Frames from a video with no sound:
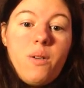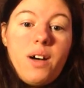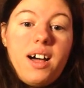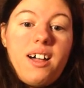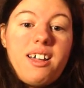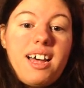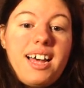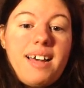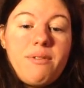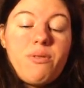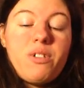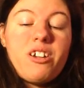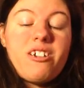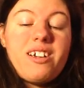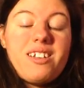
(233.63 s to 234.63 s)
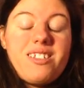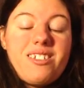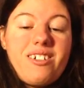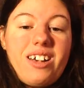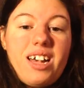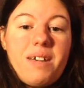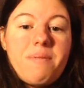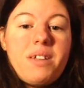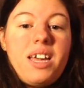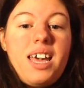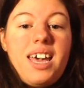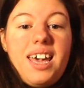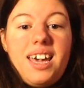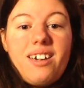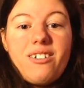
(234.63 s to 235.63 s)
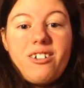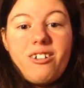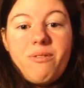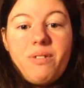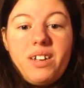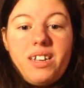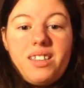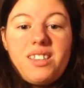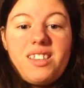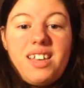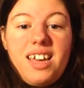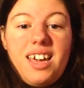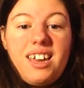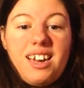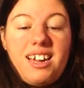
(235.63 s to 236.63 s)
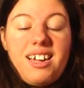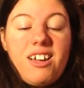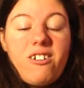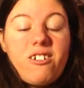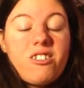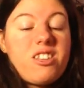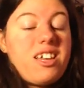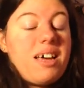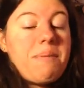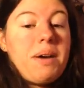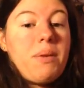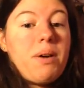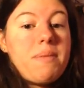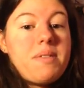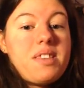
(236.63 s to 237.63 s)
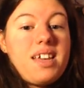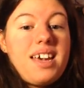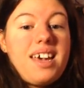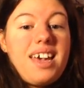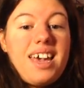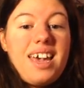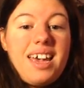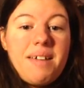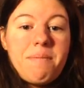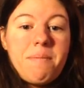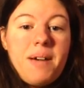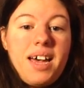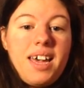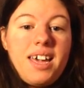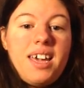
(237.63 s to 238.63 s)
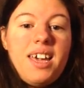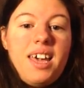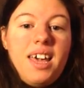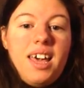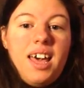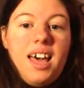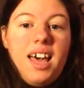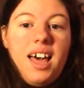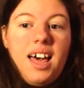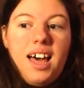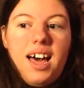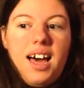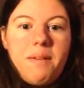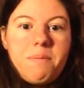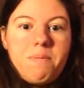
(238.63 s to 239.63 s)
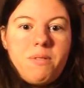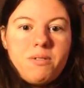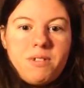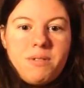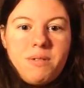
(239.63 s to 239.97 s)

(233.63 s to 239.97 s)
well. I have Twitter, Instagram, and Goodreads. And I also have my website and my uh, book